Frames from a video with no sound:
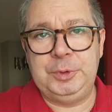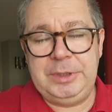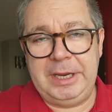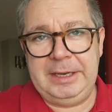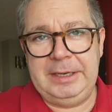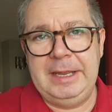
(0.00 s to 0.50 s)

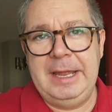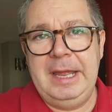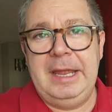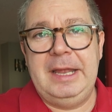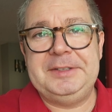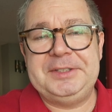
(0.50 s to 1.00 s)
Today,
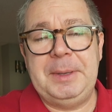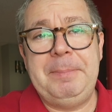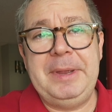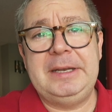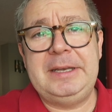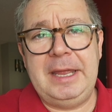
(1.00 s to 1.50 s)
it's a
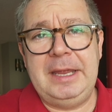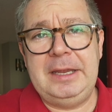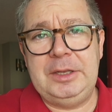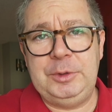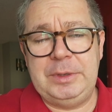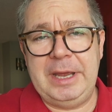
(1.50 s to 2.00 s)
big day
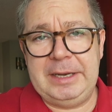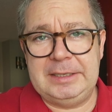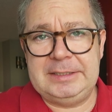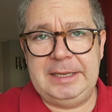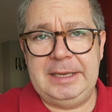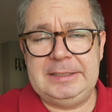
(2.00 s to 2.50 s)
in
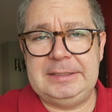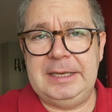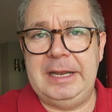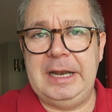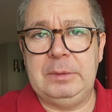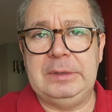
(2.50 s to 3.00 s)
United States
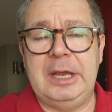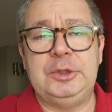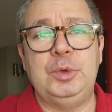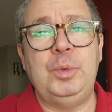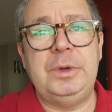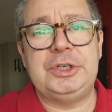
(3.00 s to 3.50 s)
and I would like
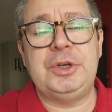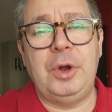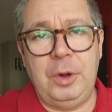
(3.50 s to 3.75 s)
to wish